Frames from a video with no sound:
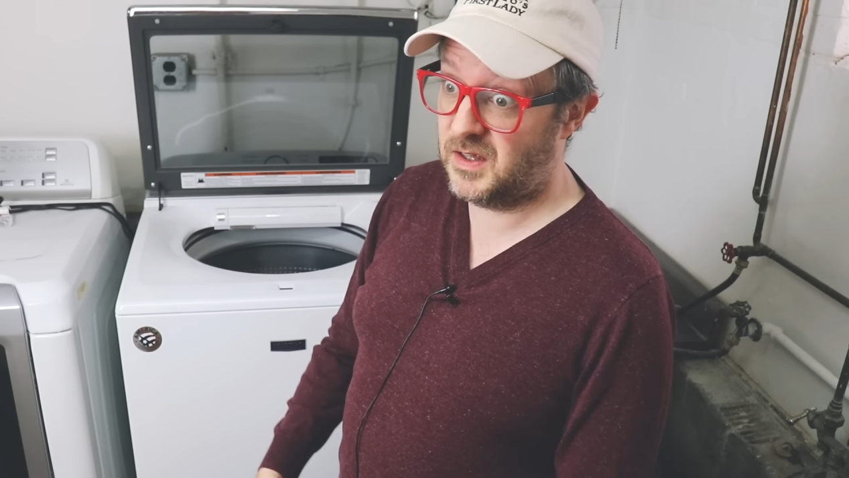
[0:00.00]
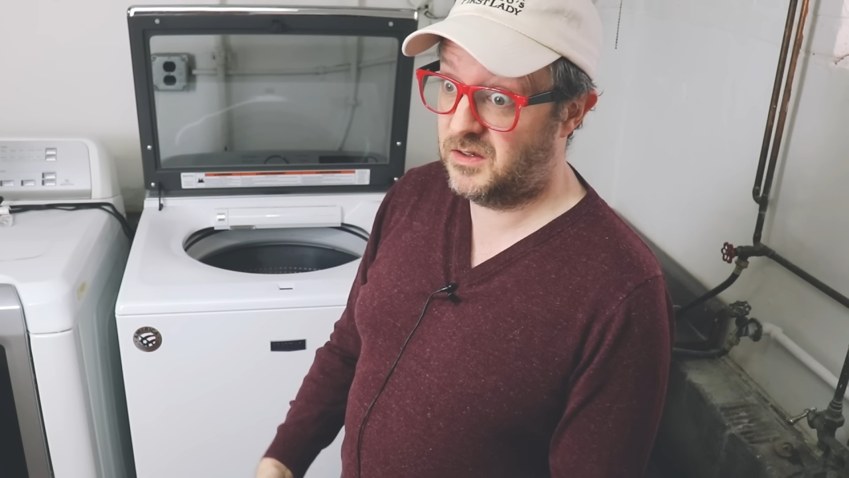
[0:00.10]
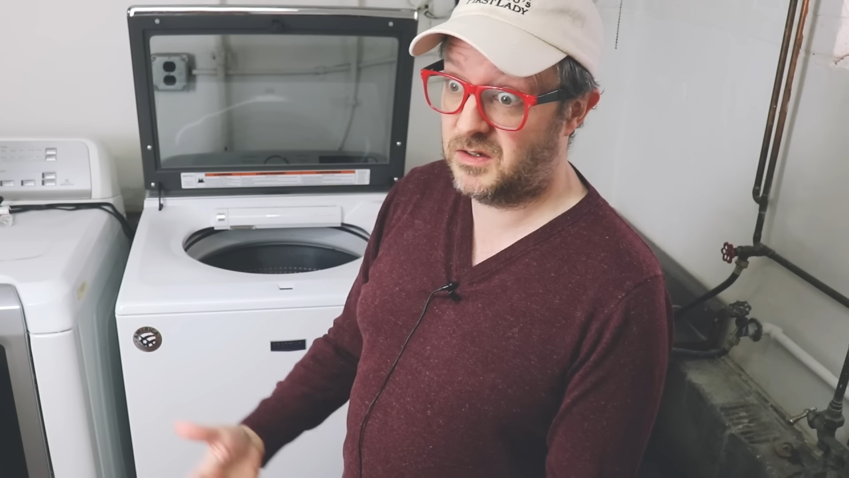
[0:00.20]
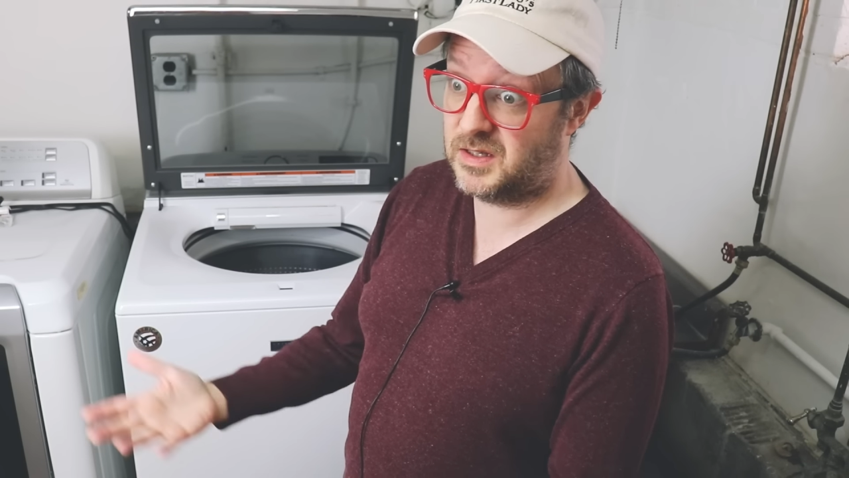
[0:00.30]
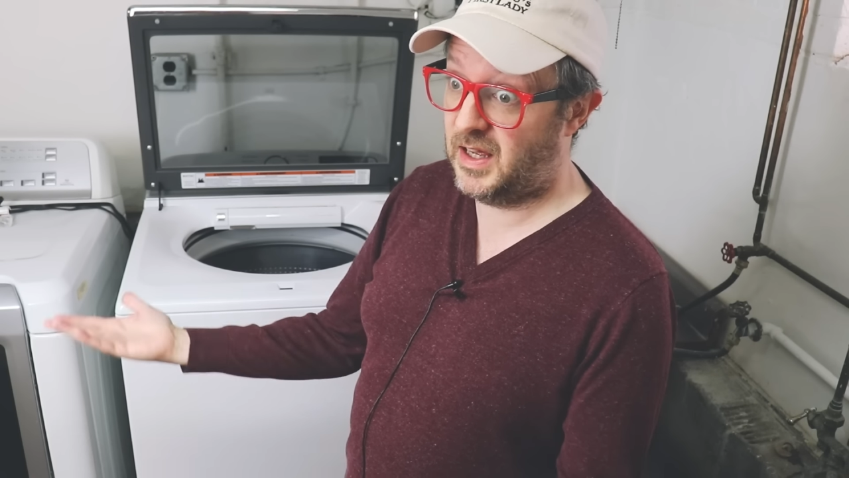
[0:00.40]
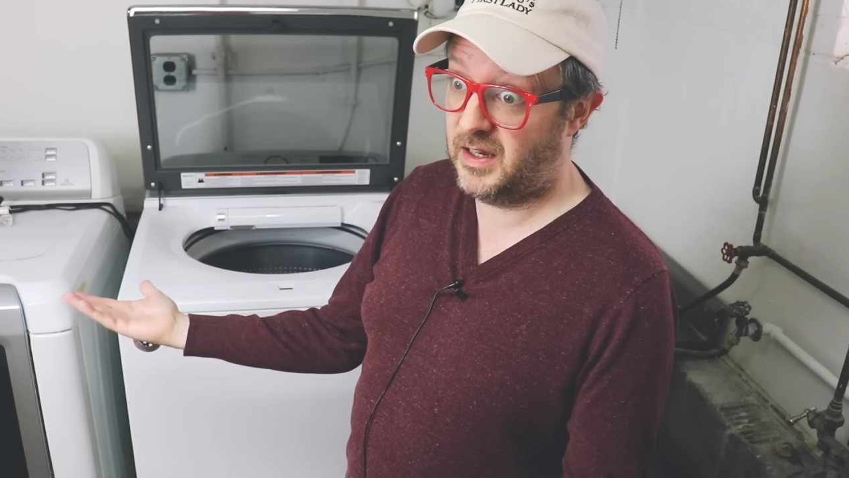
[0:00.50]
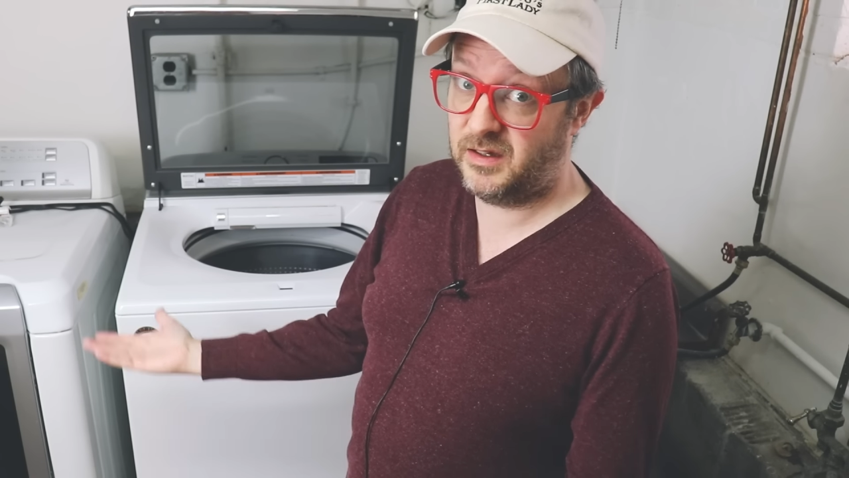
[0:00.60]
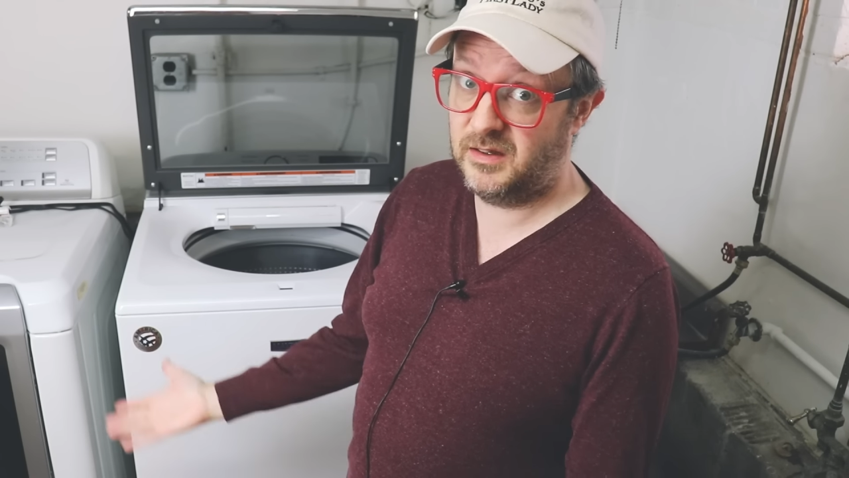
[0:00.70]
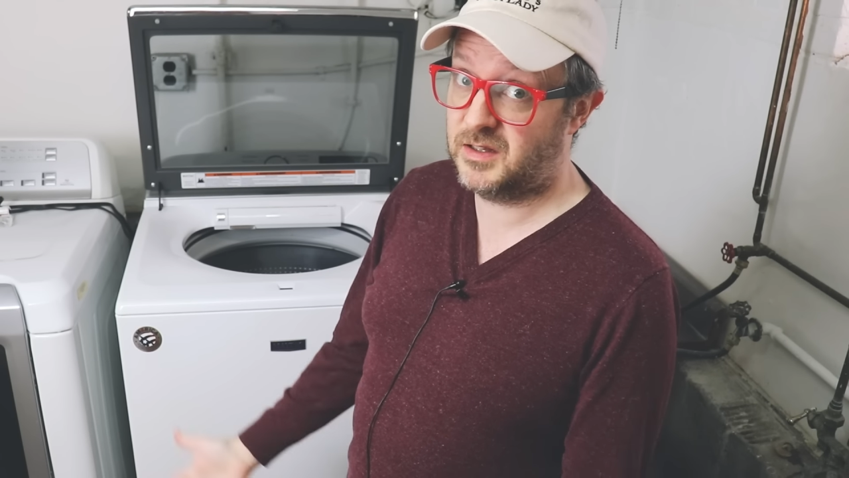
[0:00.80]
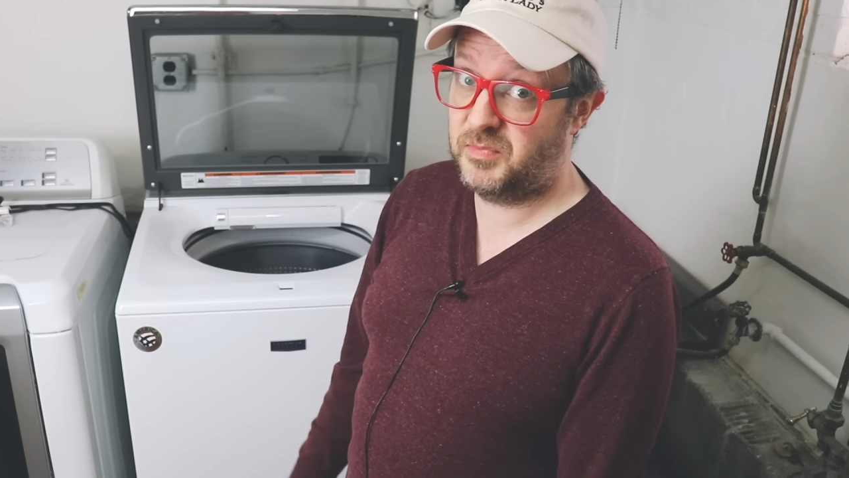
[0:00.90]
they just
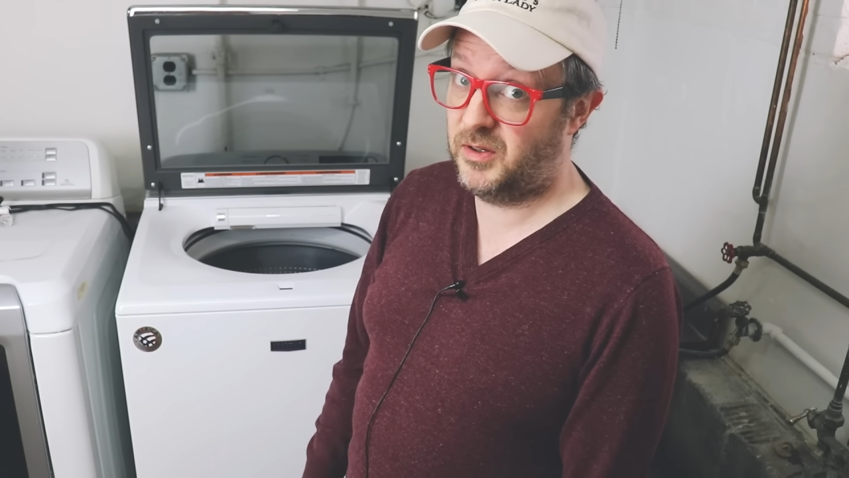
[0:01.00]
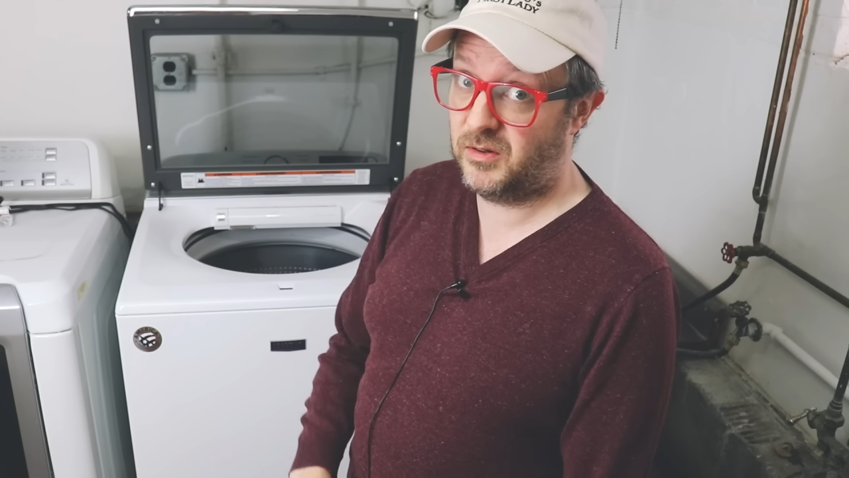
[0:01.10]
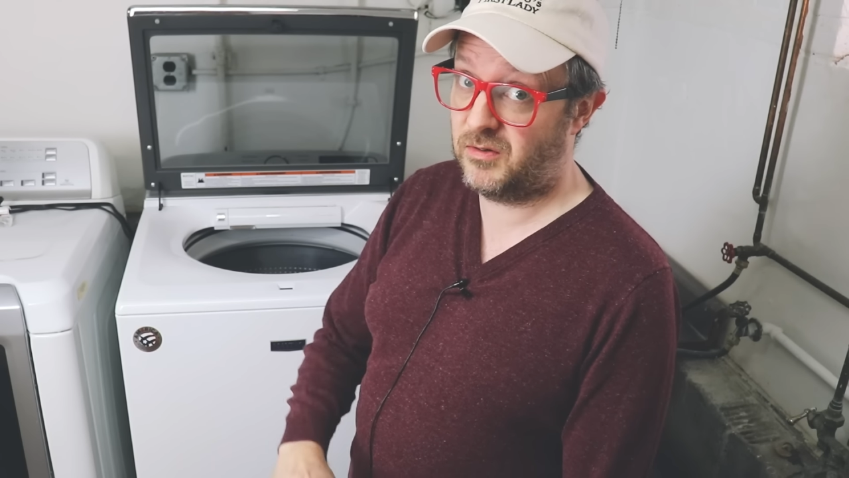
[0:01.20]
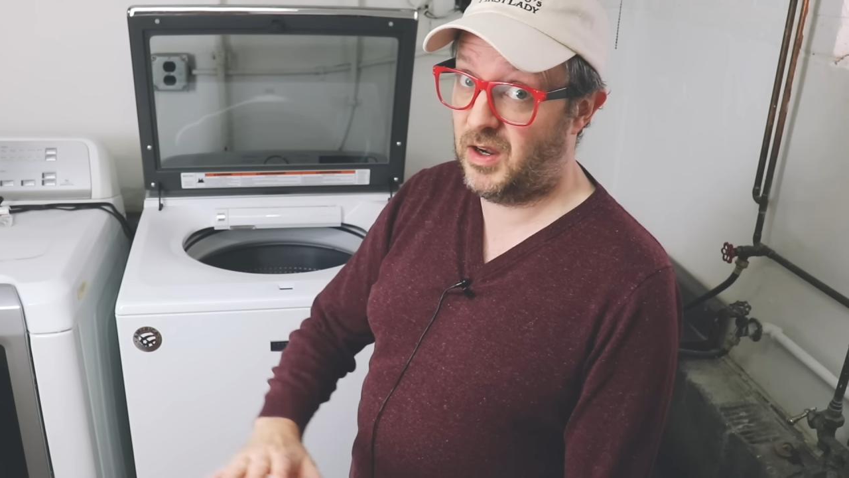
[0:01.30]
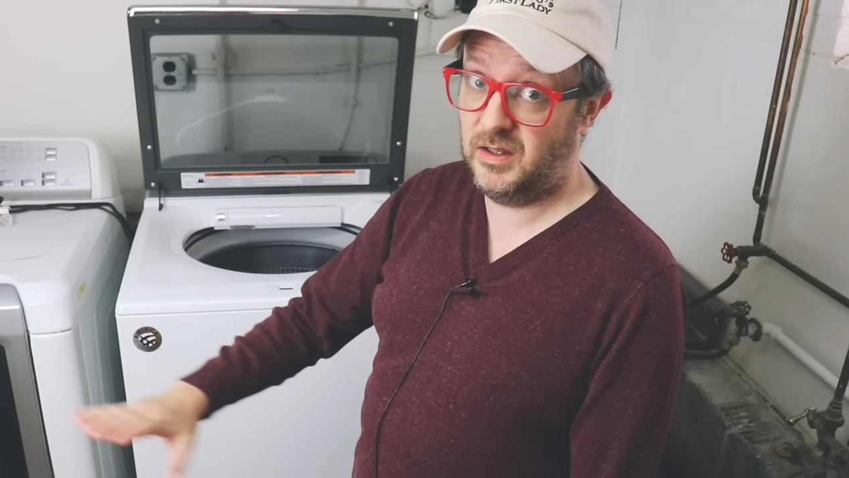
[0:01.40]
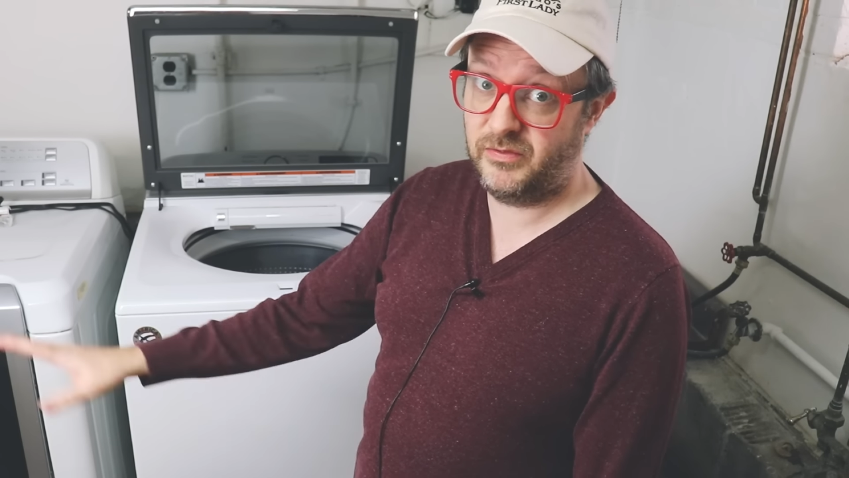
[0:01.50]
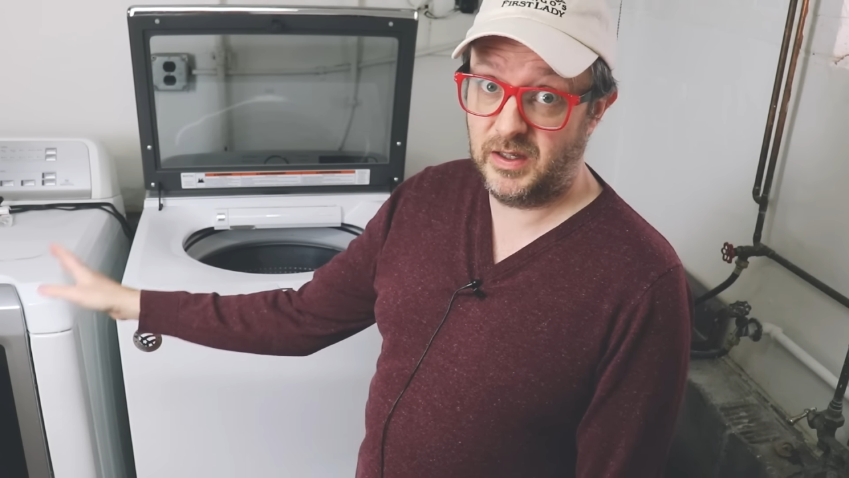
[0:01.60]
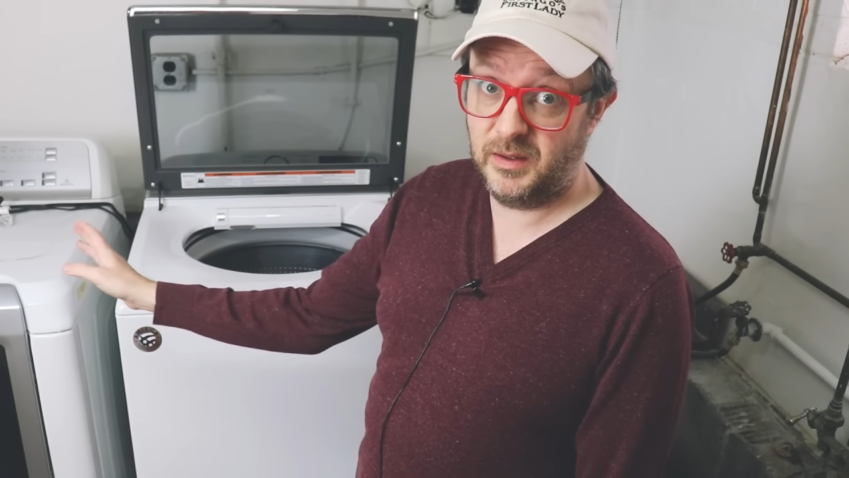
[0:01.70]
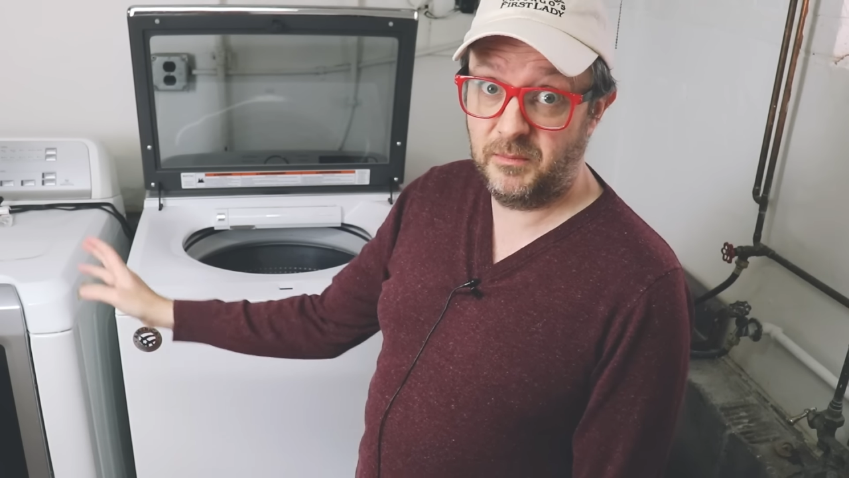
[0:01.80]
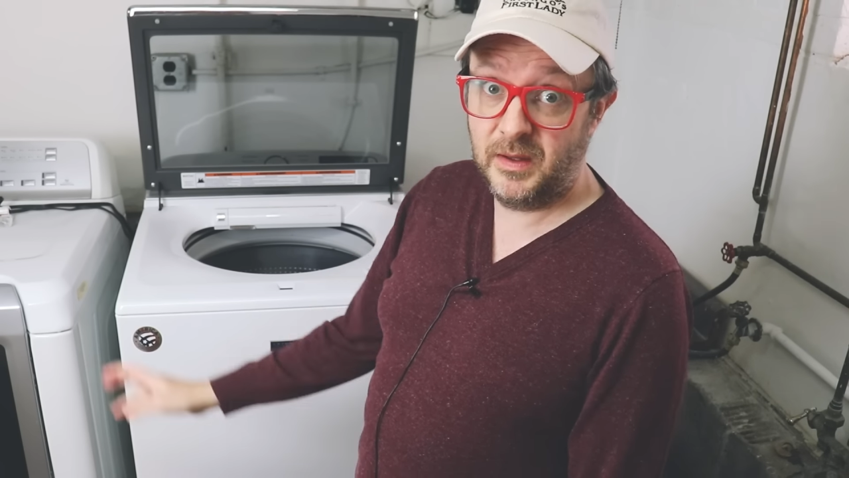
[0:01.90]
land in spilt gravy.